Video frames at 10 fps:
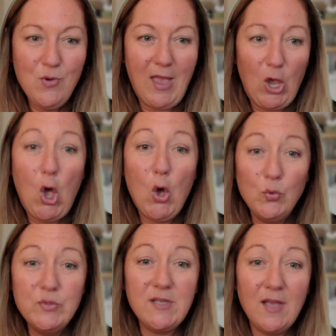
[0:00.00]
and
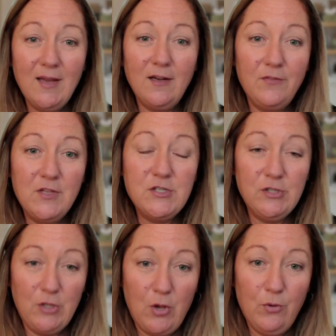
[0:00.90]
co-sign on this
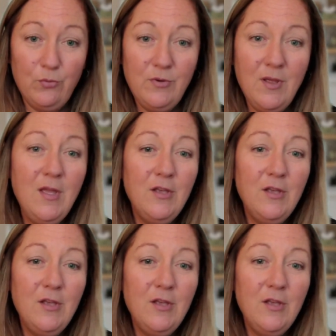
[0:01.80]
loan